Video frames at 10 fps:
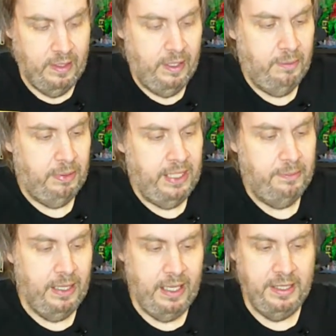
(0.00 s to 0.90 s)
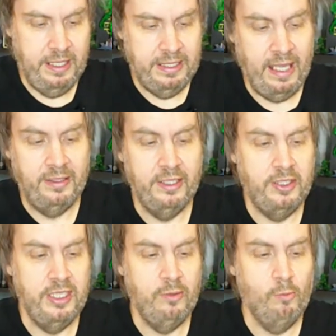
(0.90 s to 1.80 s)
played by the talented
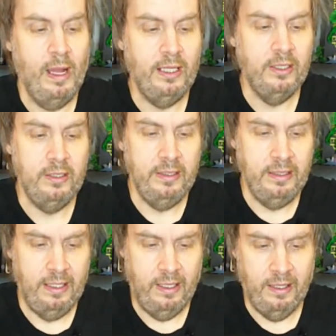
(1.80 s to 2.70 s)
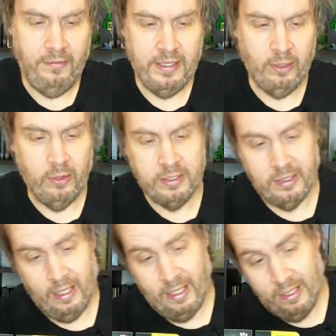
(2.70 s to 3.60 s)
Gene Wilder. The figure looks
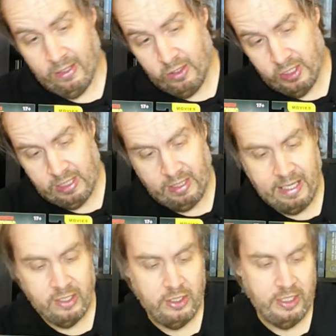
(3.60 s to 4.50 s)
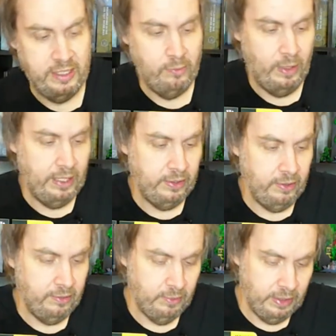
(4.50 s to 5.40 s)
just like Gene
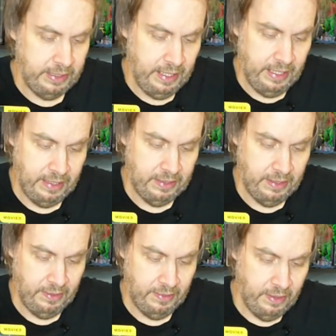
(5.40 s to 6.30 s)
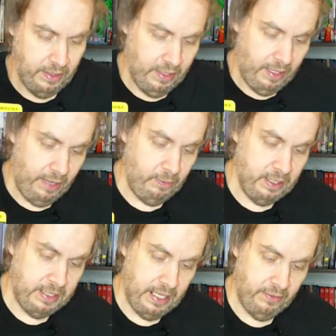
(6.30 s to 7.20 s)
Wilder, really, and I
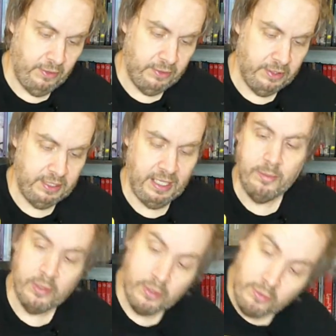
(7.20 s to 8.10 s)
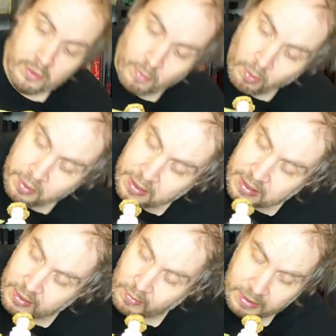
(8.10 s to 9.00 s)
wouldn't doubt if those are the same shoes molded
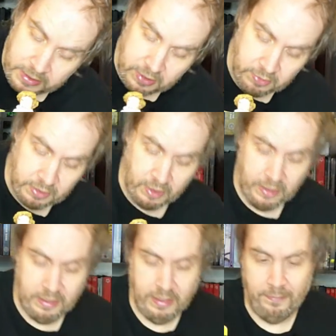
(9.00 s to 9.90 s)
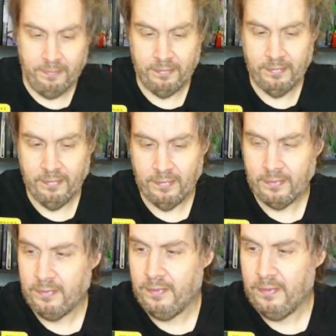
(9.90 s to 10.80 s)
as the ones used on
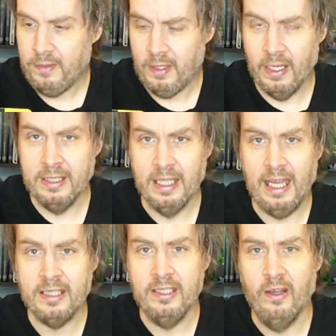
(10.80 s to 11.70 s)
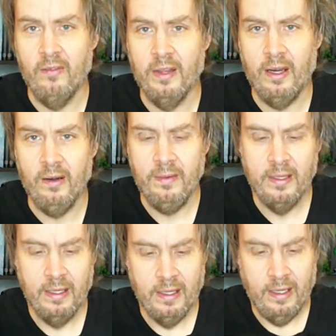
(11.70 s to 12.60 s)
Toxie over there.
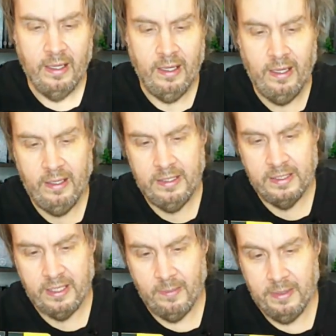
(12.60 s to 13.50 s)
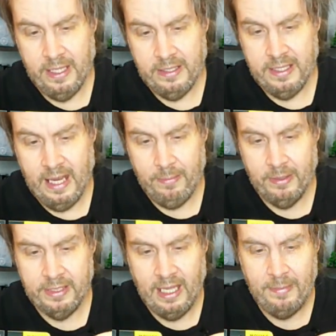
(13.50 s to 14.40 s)
It does come with a dapper
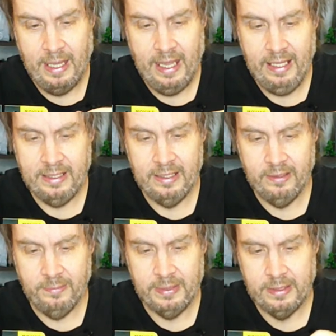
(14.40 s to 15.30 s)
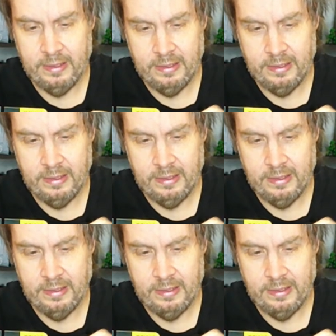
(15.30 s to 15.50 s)
top hat. Oops.